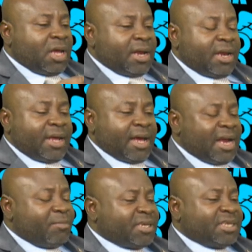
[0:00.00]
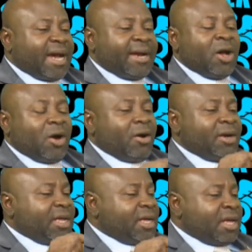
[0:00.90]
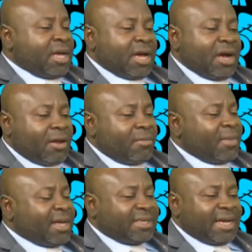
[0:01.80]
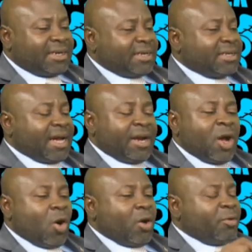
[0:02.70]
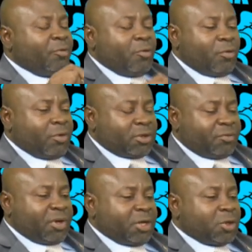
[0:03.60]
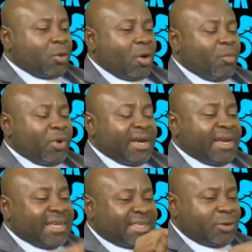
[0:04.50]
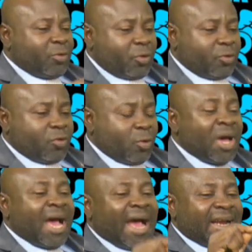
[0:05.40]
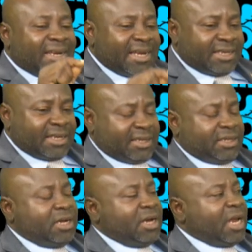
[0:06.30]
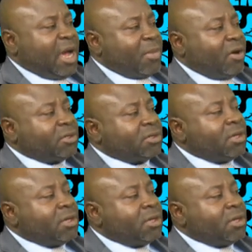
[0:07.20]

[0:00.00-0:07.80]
the herbicide or the insecticide or the food fortification component is so. And this is the amount.